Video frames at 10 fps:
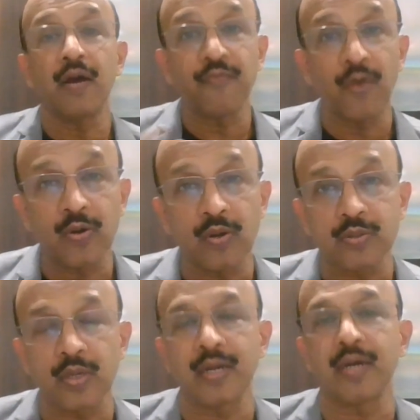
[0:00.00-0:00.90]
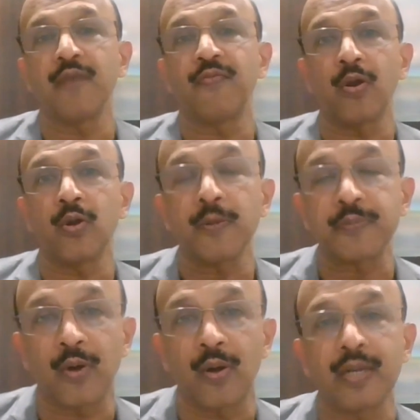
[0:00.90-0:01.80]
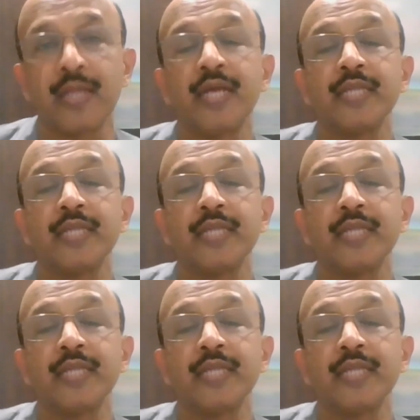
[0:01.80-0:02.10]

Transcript: follow-up call.